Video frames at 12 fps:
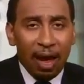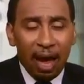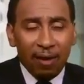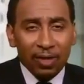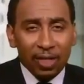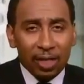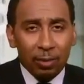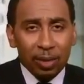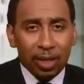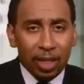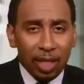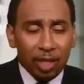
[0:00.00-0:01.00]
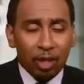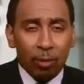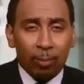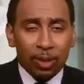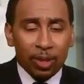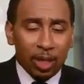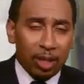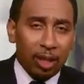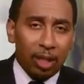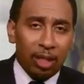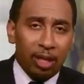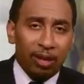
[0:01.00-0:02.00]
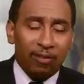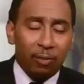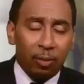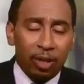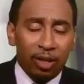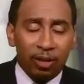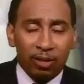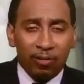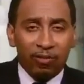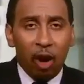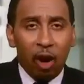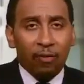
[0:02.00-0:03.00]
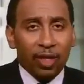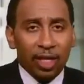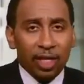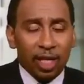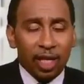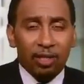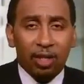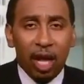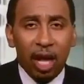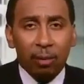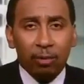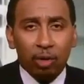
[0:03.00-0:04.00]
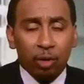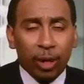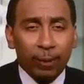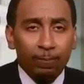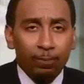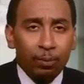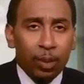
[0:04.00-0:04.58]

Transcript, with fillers: obviously was an issue, particularly in, within involving his injured hamstring.